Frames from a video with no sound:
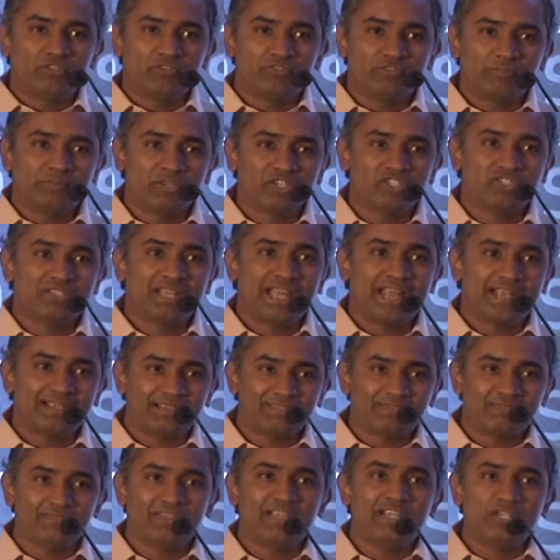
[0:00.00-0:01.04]
Information
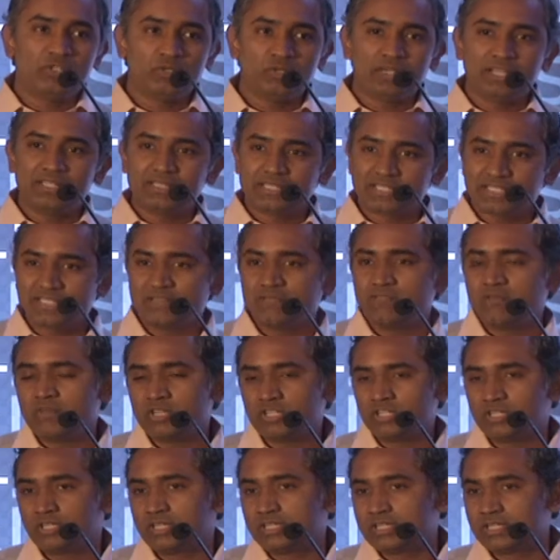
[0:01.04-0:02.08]
Act, wait to get this
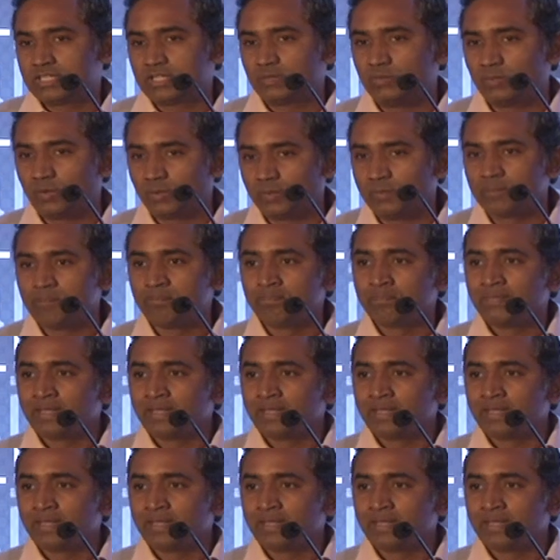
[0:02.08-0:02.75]
information, and so on.